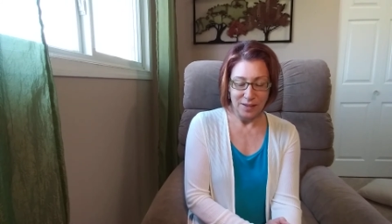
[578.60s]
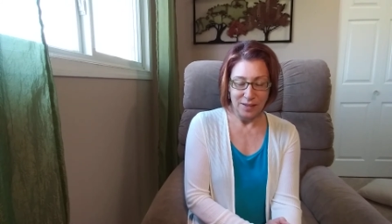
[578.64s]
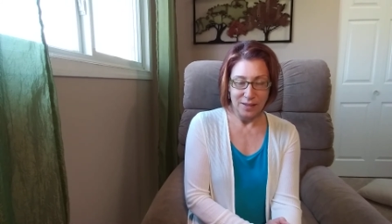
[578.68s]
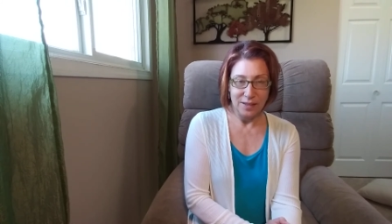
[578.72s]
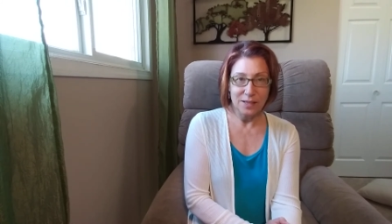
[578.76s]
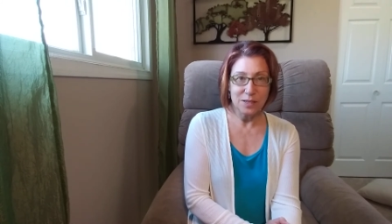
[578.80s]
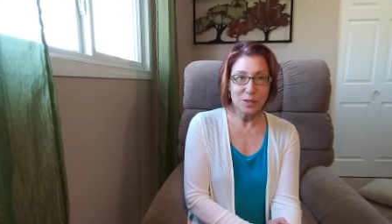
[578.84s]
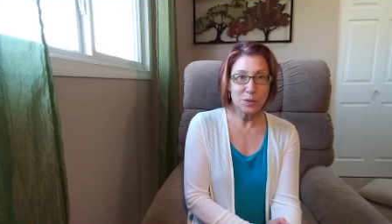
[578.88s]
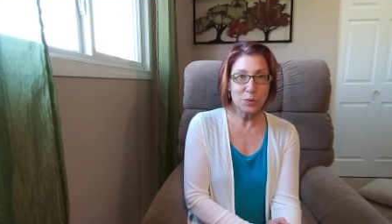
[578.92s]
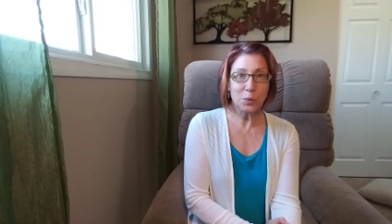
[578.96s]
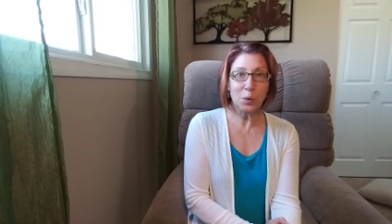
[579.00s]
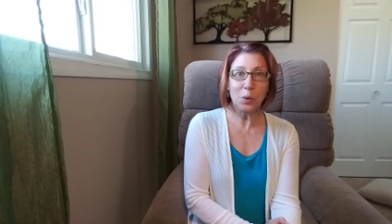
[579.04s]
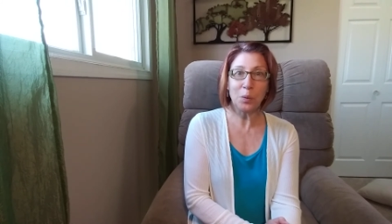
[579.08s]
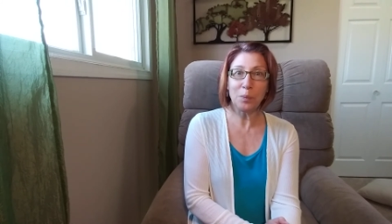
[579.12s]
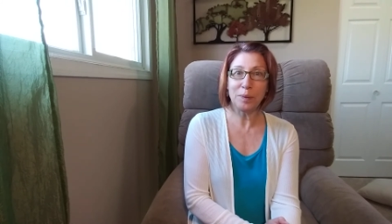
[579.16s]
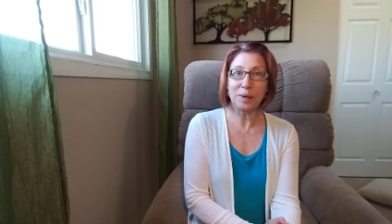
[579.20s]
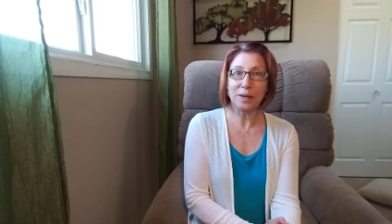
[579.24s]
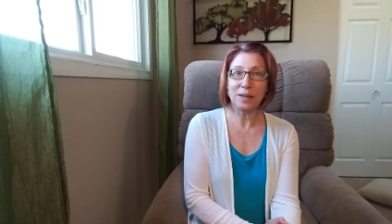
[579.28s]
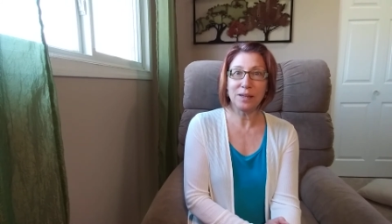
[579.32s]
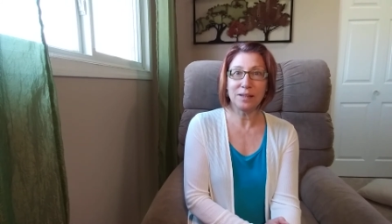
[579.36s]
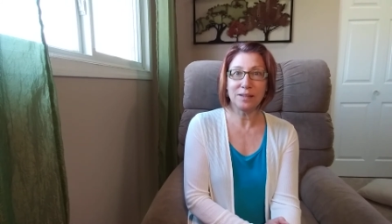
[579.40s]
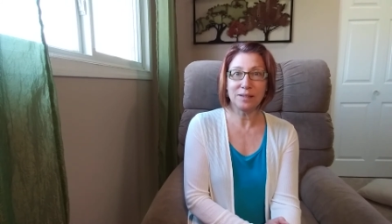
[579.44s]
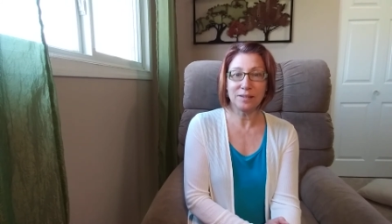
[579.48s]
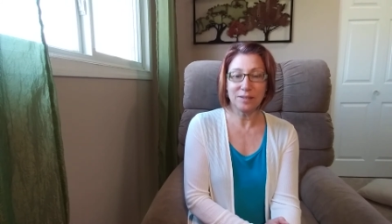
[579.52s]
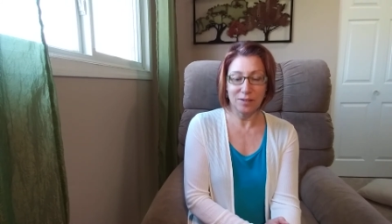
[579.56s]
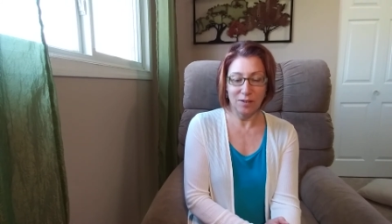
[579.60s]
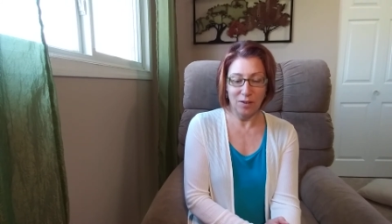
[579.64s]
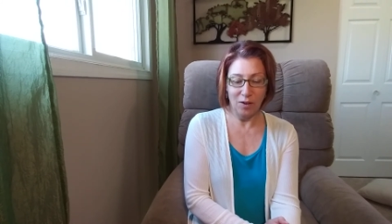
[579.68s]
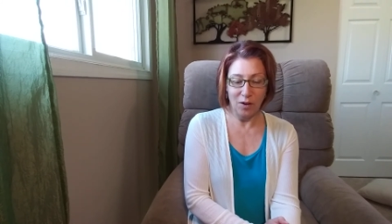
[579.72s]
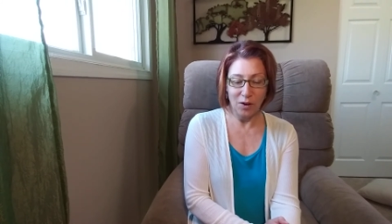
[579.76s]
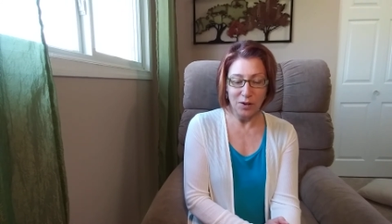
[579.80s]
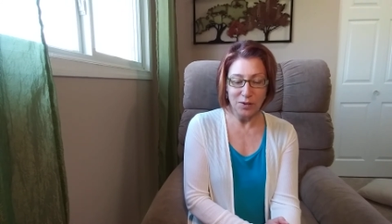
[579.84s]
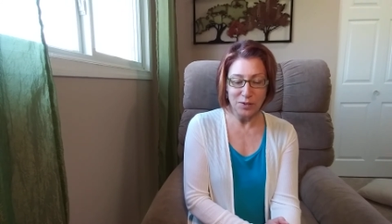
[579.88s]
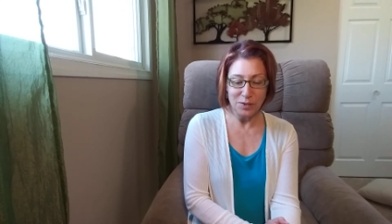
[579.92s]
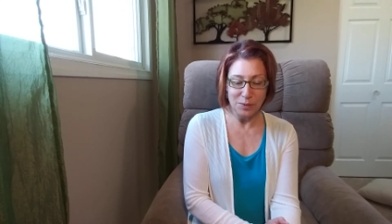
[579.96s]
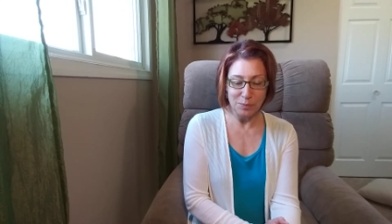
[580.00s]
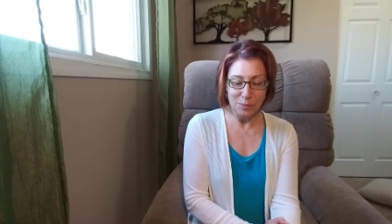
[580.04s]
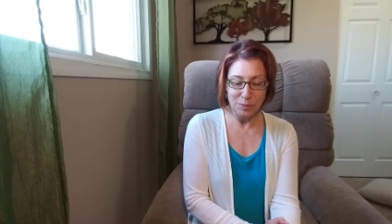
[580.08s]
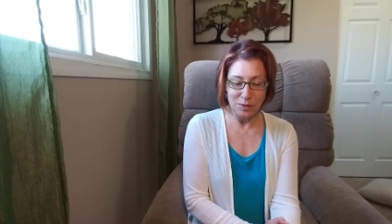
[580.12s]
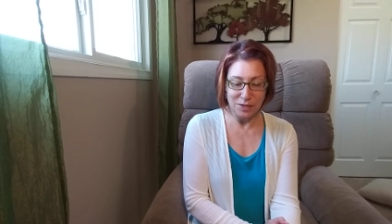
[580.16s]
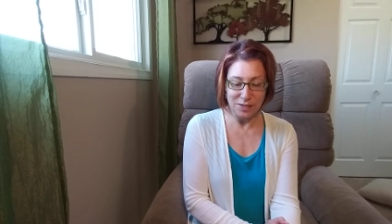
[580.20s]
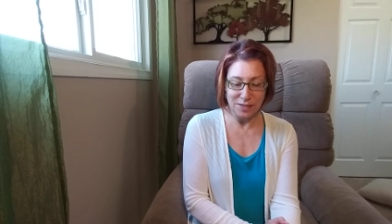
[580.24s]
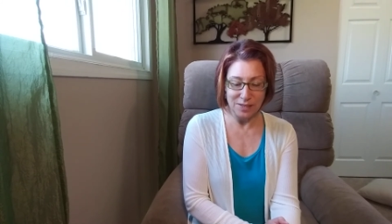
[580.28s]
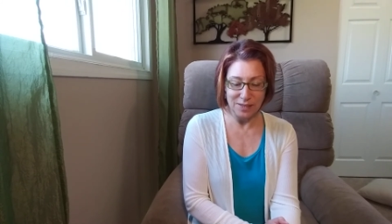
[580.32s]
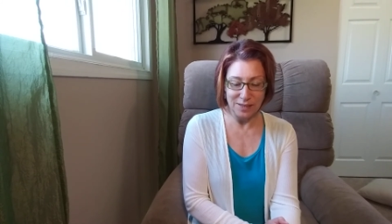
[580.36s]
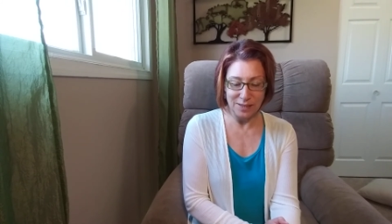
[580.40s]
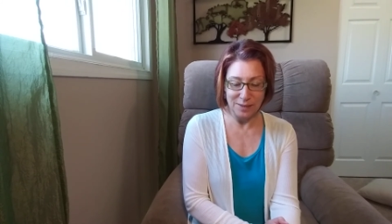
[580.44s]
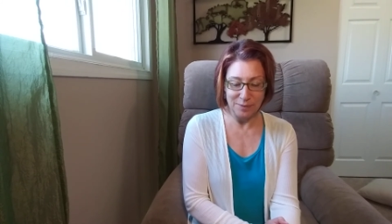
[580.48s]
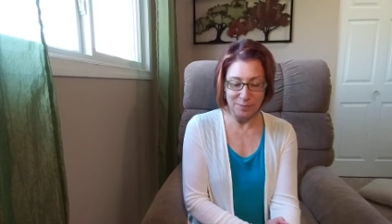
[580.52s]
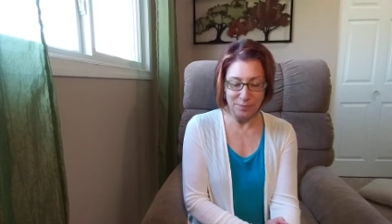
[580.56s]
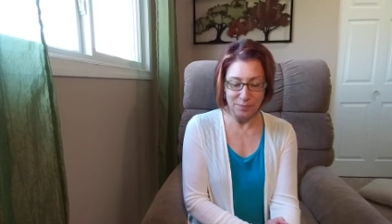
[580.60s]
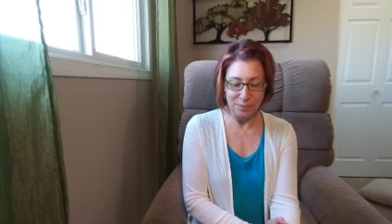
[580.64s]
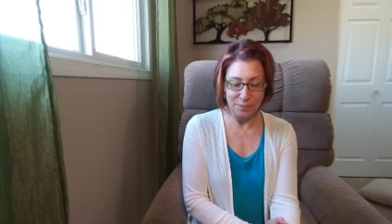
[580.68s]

This will be awesome to see.